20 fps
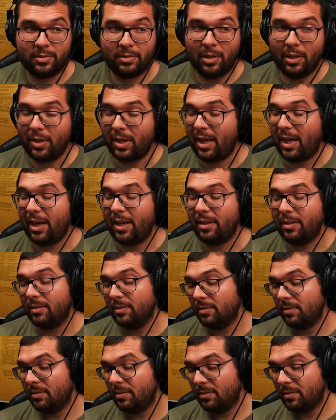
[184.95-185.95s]
Okay,
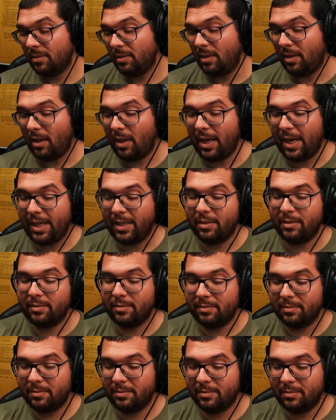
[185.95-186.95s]
all right,
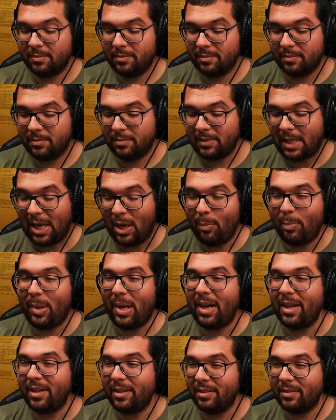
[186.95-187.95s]
I'll
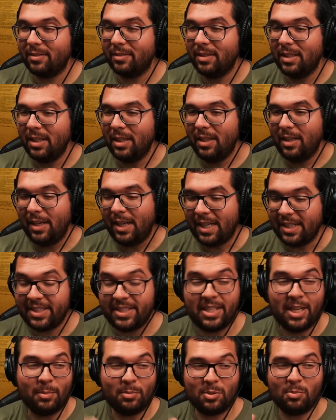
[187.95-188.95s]
bite. It
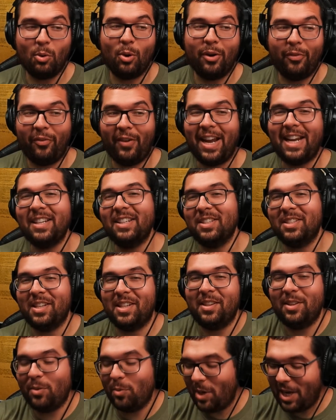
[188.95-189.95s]
seems more fantasy
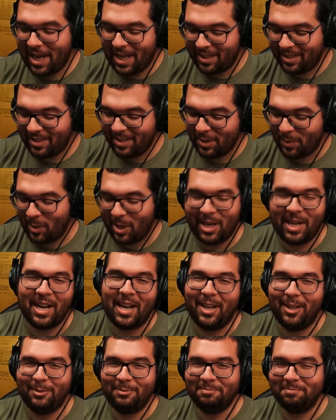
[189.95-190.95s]
than reality right
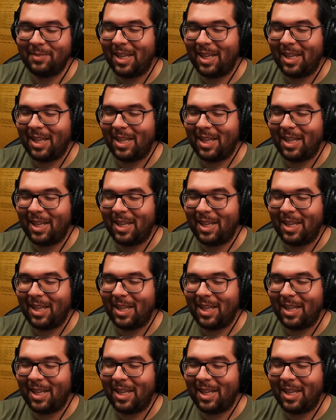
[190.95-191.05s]
now.